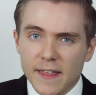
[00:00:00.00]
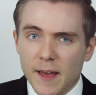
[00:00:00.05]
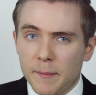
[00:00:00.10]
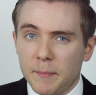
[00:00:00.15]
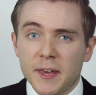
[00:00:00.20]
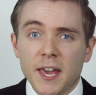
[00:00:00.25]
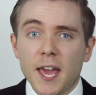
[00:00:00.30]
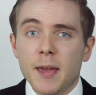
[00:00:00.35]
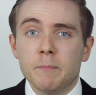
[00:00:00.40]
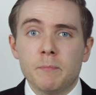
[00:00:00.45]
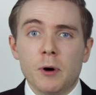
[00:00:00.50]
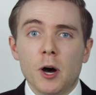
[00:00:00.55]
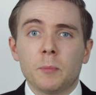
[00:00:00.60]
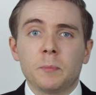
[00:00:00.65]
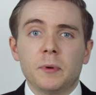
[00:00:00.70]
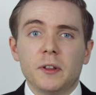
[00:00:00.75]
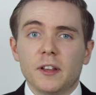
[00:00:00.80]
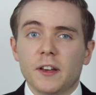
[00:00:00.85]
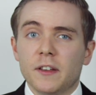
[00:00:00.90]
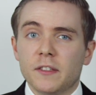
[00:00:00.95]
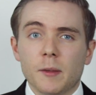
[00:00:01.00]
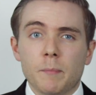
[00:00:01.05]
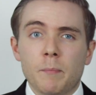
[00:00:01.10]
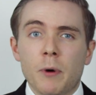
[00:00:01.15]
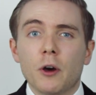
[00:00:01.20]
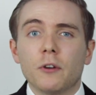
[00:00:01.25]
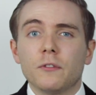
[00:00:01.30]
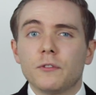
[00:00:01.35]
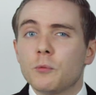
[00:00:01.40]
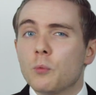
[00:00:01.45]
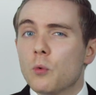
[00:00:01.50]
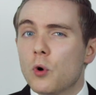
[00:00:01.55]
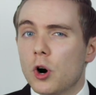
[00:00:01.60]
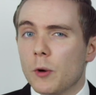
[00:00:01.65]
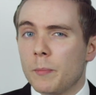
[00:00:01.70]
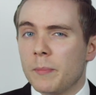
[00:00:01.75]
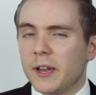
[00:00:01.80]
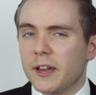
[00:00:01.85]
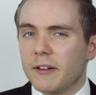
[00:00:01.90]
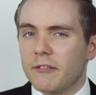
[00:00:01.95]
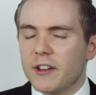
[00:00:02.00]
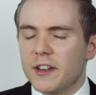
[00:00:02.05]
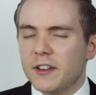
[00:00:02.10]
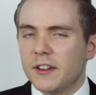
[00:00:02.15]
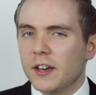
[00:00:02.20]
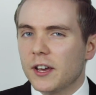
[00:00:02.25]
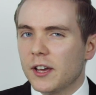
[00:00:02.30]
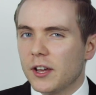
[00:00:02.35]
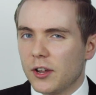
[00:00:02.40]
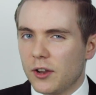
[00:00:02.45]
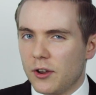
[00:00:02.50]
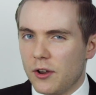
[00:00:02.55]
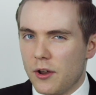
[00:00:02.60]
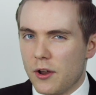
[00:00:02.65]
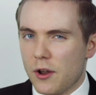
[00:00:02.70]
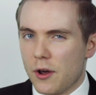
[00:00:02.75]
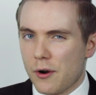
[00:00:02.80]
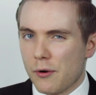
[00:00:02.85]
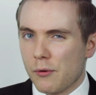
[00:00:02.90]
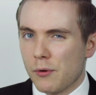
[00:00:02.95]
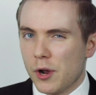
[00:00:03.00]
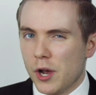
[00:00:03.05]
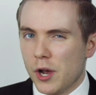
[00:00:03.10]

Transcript: that became popular in the post-war period, no.